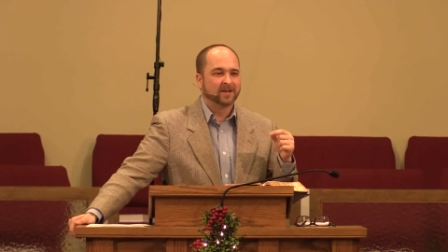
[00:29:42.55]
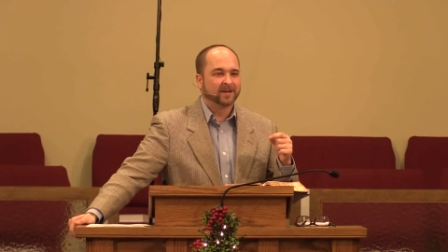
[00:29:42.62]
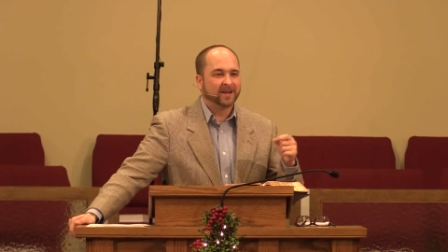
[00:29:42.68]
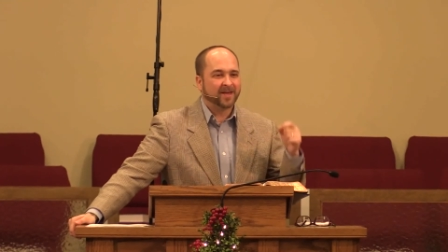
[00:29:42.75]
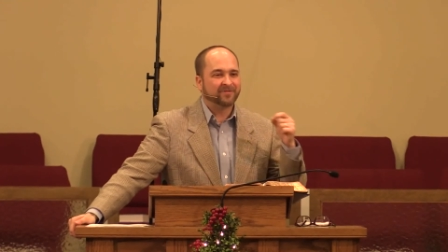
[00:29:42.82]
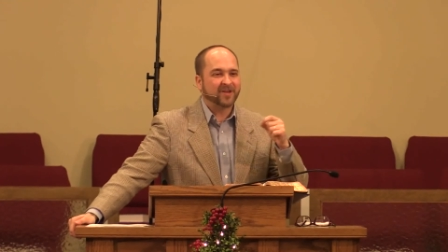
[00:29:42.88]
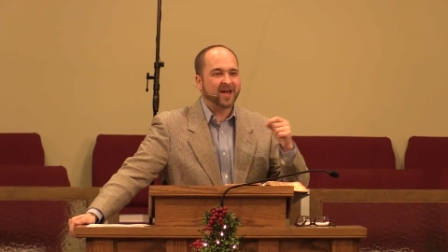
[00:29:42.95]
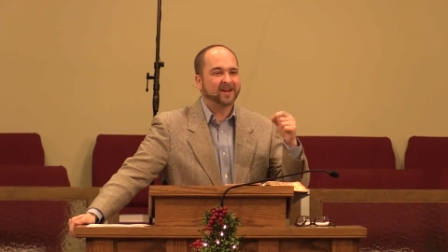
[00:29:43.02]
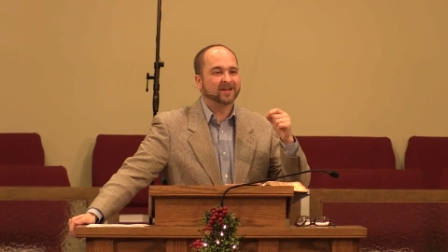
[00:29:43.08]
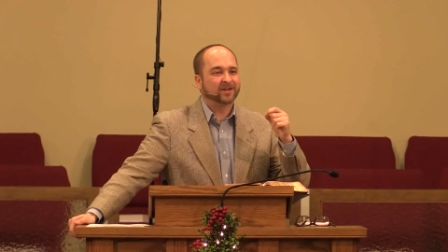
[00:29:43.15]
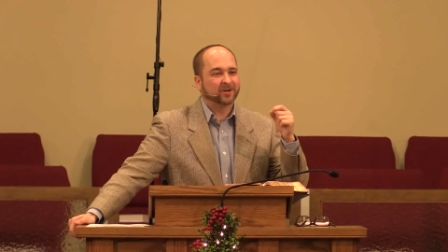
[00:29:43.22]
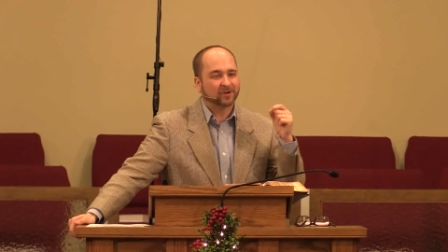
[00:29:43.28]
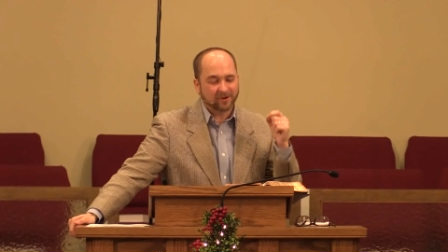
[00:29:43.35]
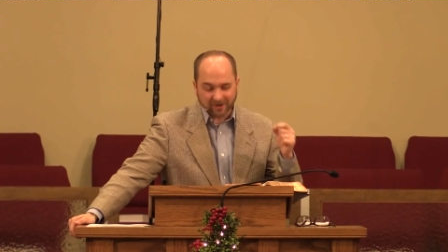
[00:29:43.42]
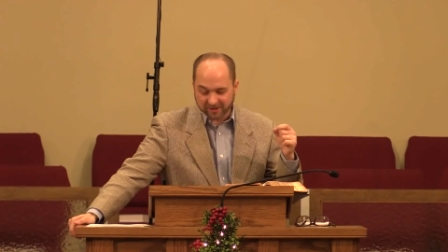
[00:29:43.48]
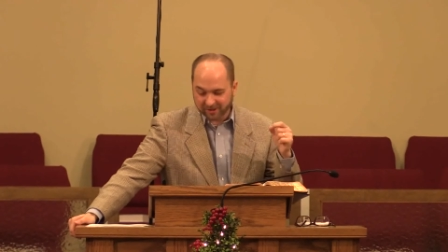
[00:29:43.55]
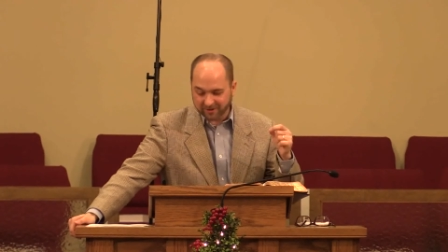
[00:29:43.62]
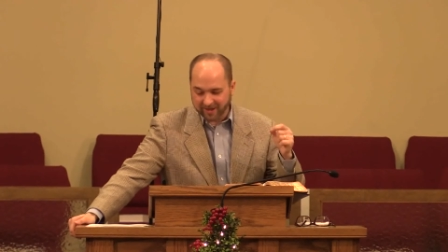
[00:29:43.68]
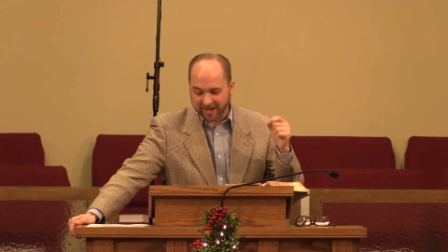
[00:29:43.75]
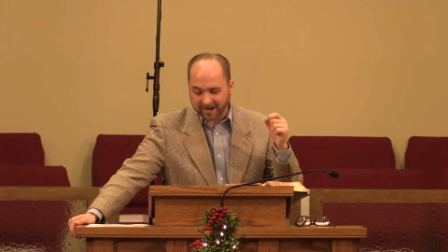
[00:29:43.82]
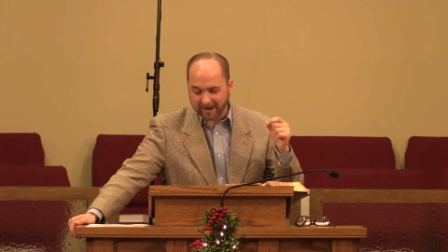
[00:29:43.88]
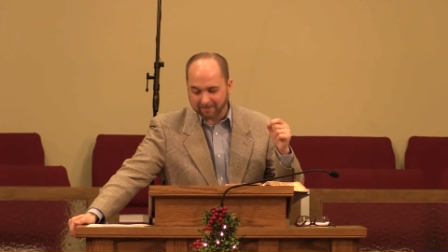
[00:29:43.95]
Let that encourage you,
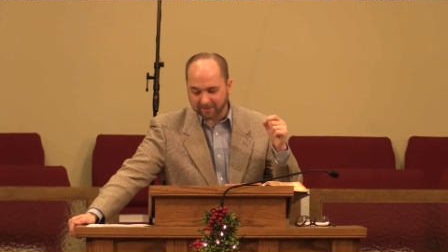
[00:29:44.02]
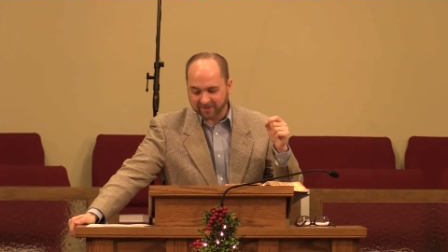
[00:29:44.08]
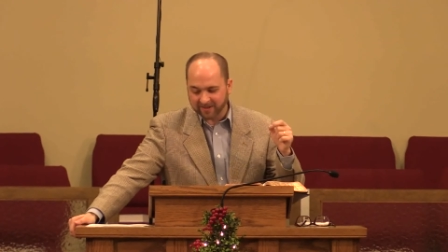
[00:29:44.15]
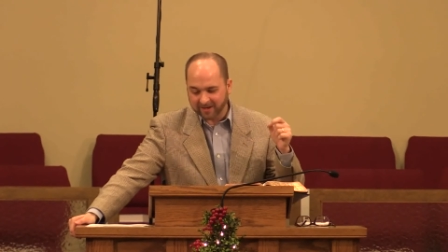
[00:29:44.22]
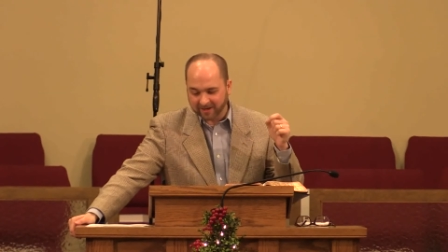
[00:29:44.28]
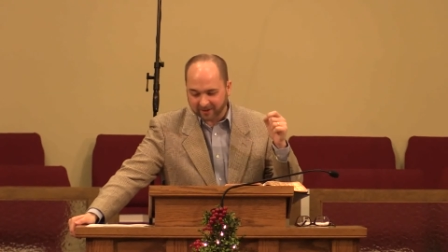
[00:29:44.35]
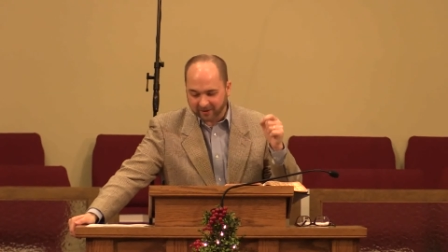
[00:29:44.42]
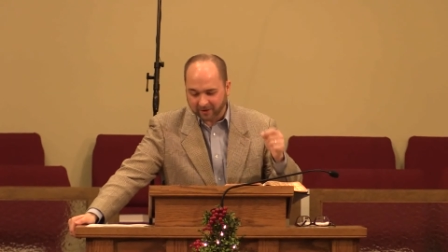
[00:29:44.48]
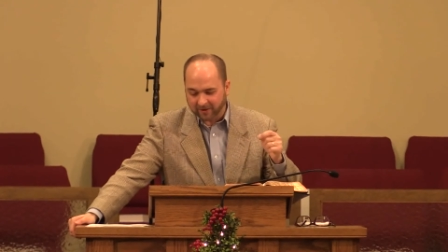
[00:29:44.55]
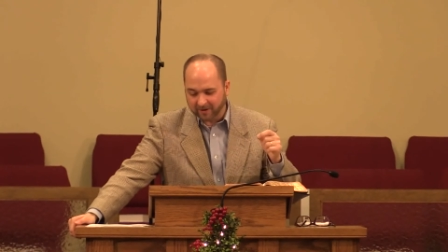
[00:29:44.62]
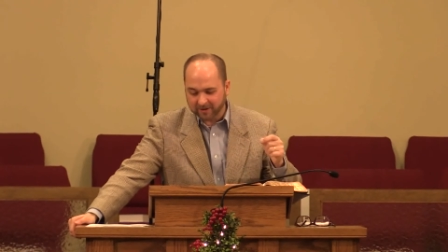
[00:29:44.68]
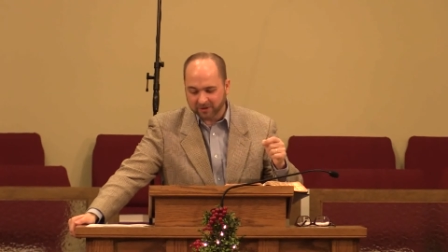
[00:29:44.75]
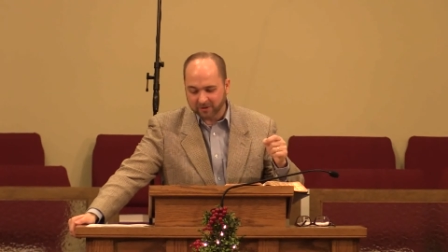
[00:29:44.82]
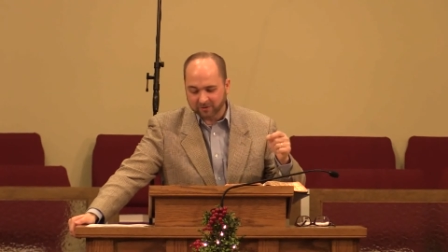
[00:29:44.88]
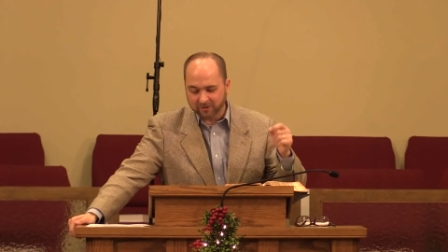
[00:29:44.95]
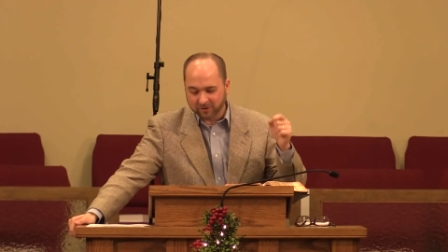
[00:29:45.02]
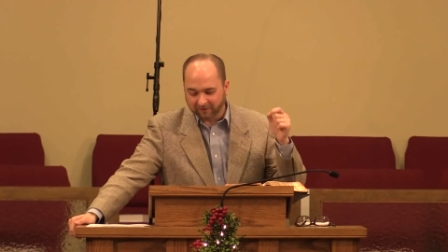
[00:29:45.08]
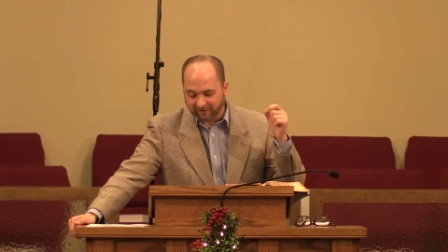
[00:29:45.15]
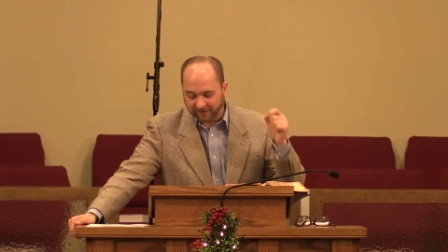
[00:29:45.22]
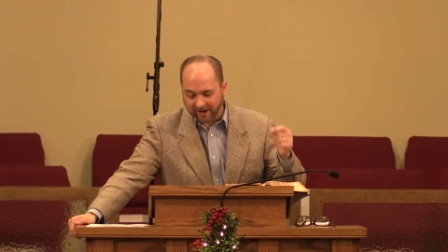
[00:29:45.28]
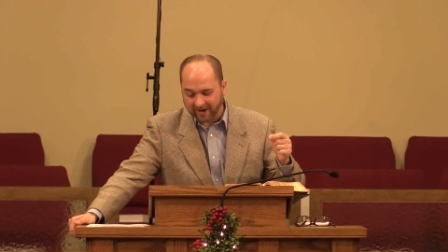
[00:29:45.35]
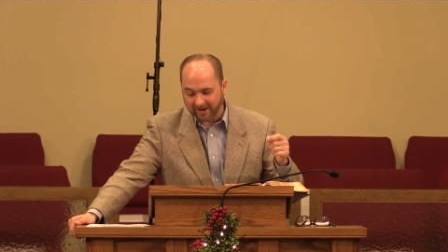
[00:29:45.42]
that empathy encourage you to
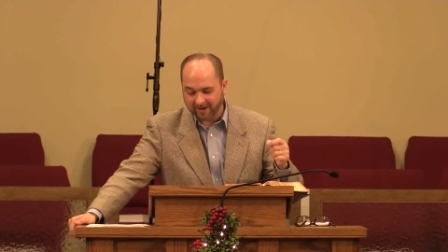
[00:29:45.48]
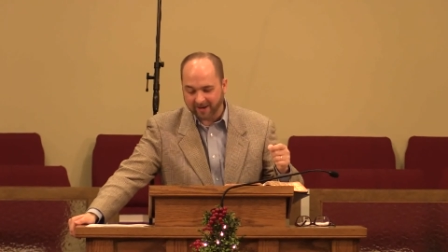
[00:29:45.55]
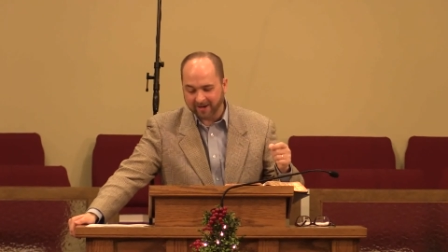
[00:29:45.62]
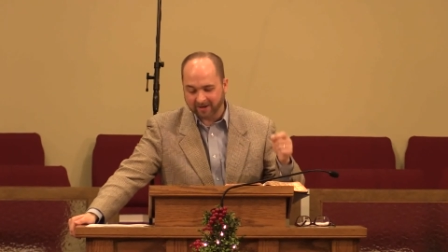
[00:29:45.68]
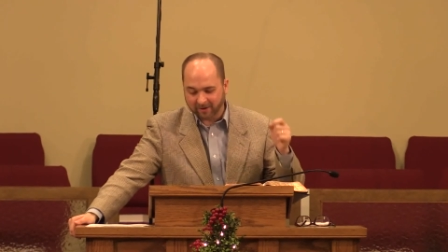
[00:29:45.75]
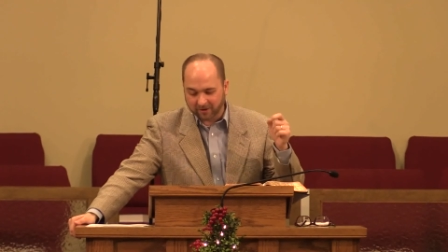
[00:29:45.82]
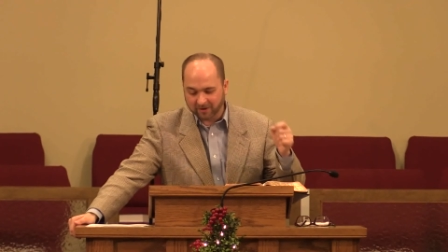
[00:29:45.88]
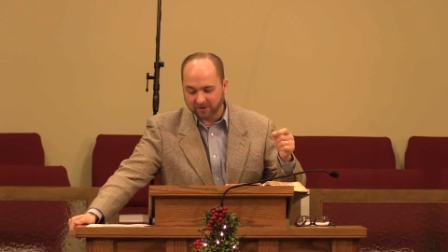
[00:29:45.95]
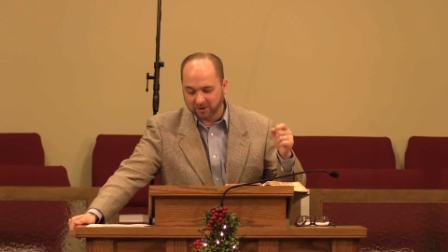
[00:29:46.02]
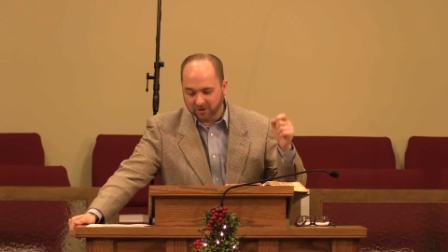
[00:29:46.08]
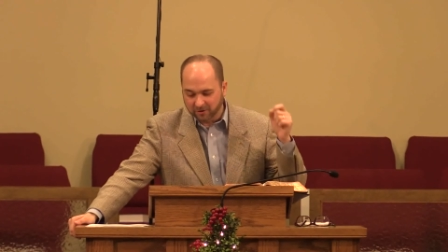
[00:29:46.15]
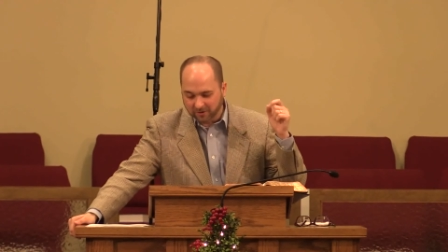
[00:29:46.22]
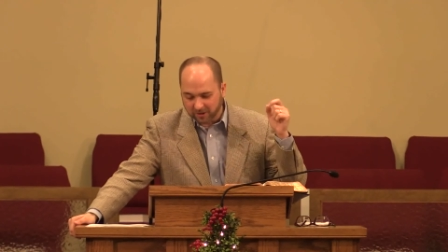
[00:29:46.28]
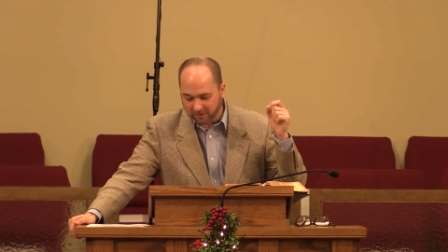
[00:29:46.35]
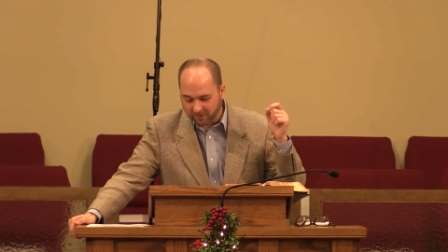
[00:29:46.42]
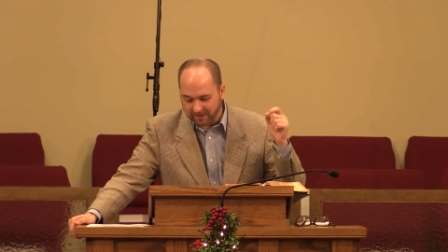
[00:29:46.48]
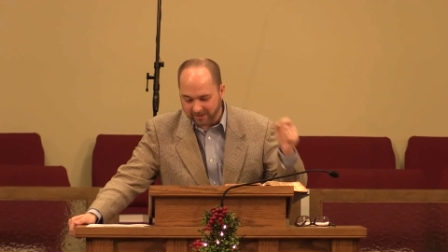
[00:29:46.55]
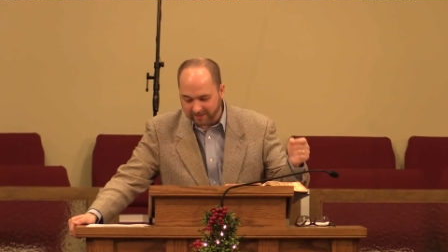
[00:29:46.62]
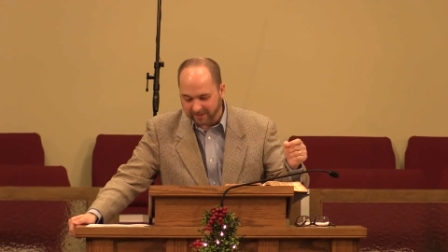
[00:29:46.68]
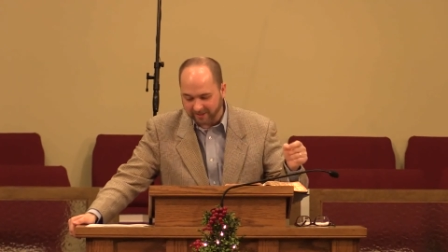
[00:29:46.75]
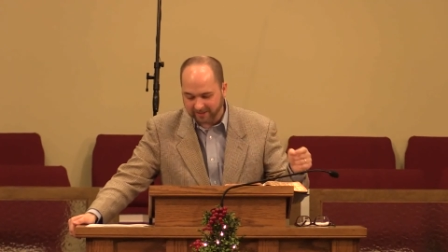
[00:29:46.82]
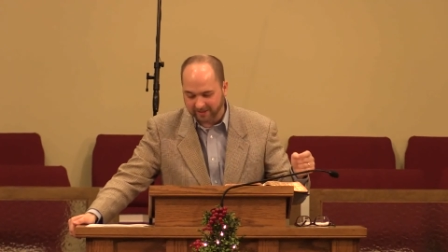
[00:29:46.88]
fight, encourage you to
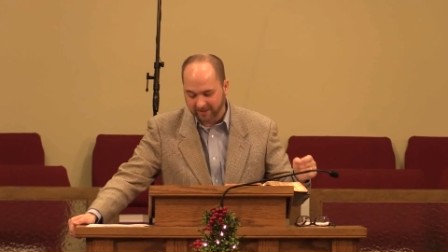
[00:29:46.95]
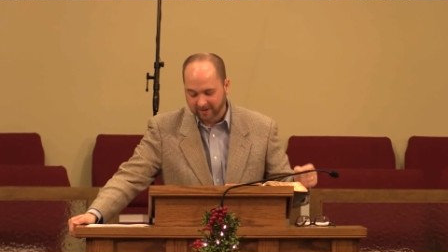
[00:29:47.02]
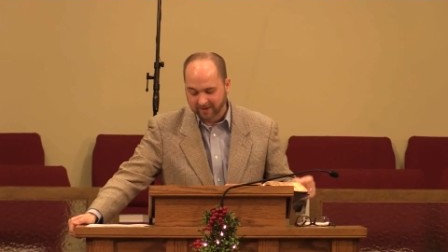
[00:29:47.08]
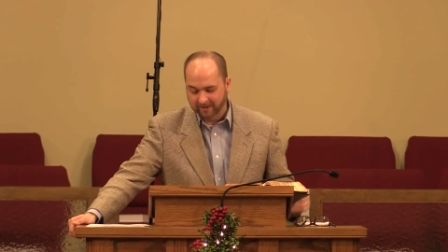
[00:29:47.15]
resist